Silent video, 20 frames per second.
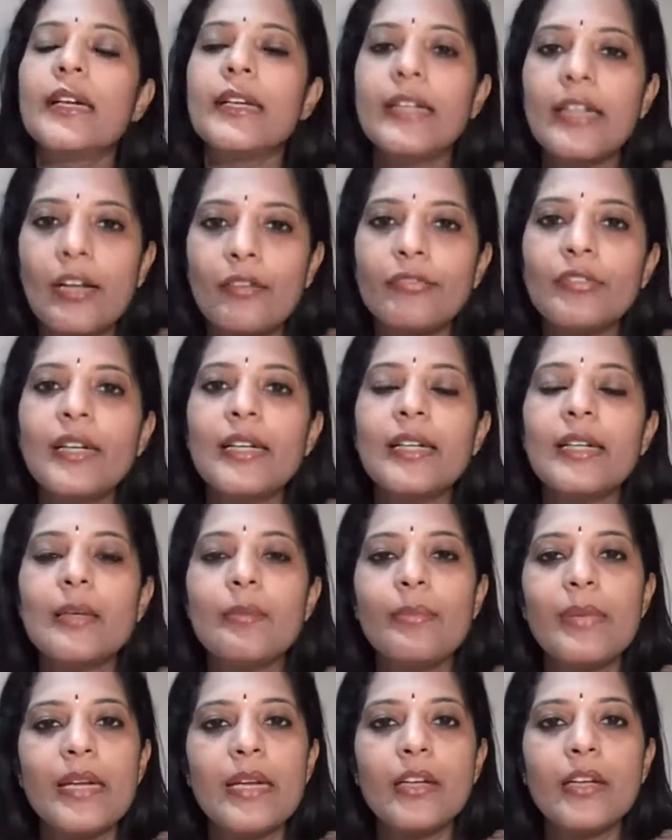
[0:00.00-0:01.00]
Definitely
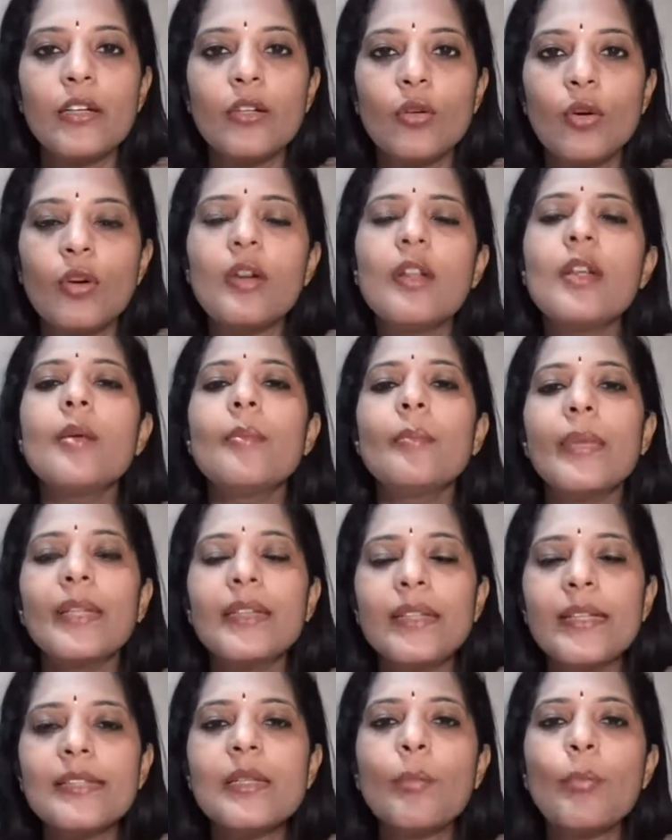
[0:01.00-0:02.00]
be ignored.
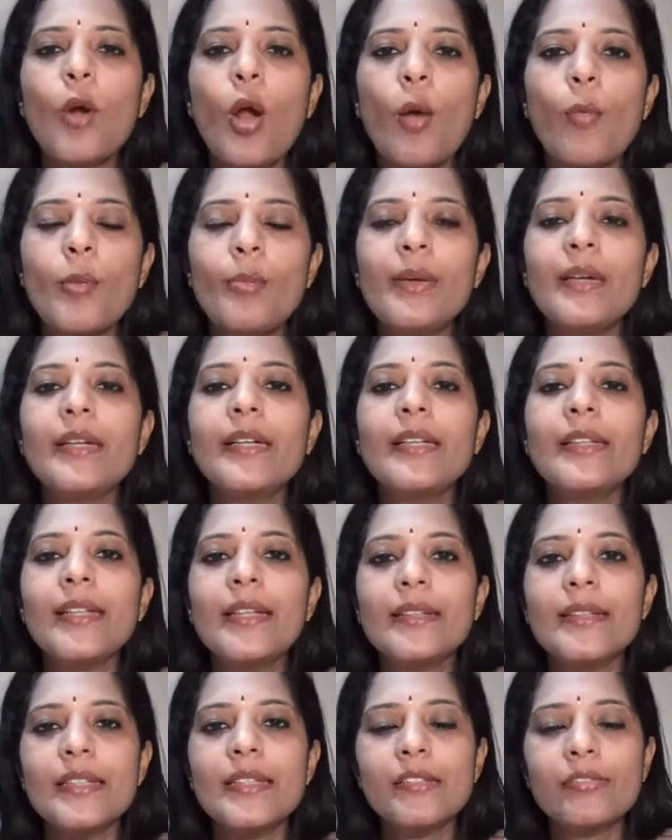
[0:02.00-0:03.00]
But there's a probability
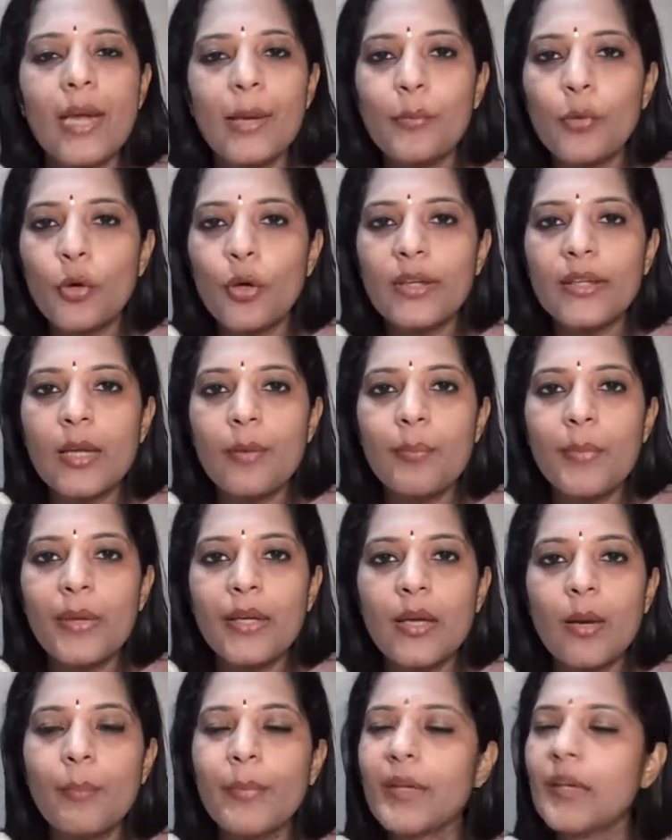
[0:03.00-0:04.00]
that this fibroid can
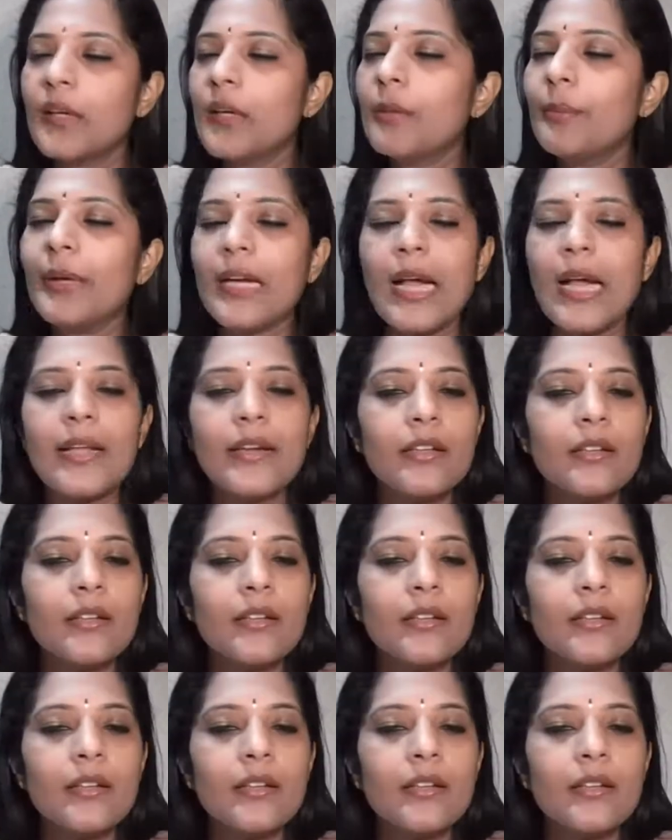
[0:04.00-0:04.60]
become bigger, but